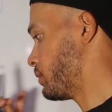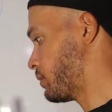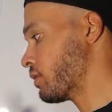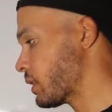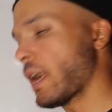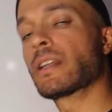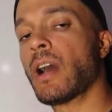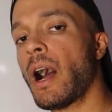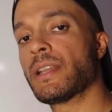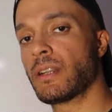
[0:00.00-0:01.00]
there's a lot of
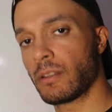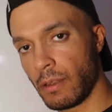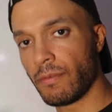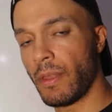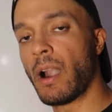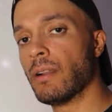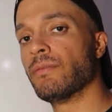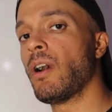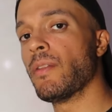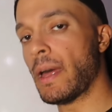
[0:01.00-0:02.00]
costs that are
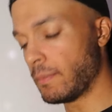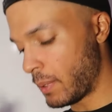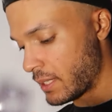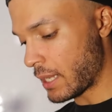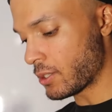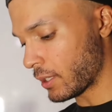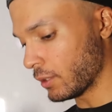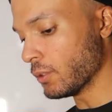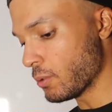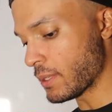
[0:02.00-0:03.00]
involved that potentially
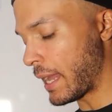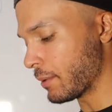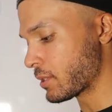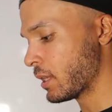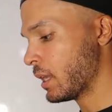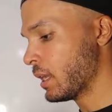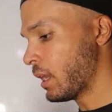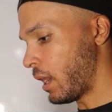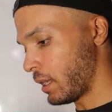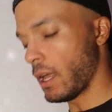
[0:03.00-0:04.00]
can lose out
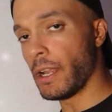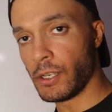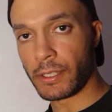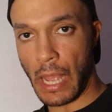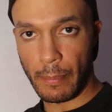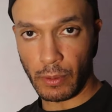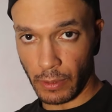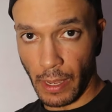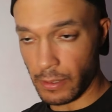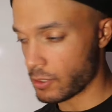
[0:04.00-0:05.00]
on a lot of your capital
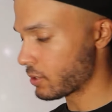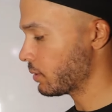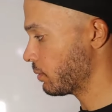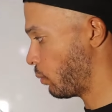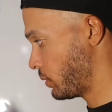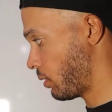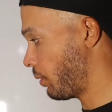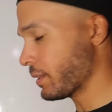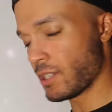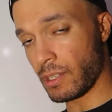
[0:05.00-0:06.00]
gains when you're
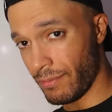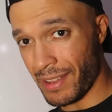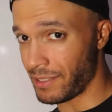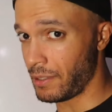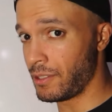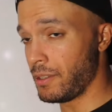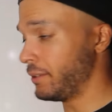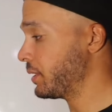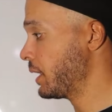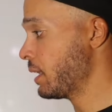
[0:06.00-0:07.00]
only just investing in
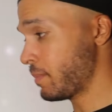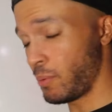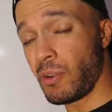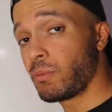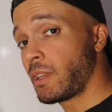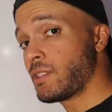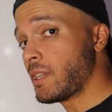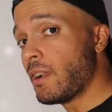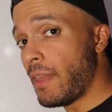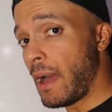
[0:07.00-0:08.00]
sealed. People don't
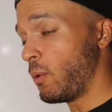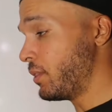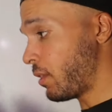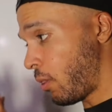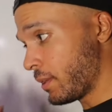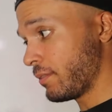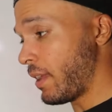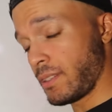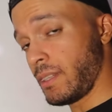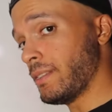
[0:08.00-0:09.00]
consider that when they're only
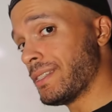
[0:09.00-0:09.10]
investing in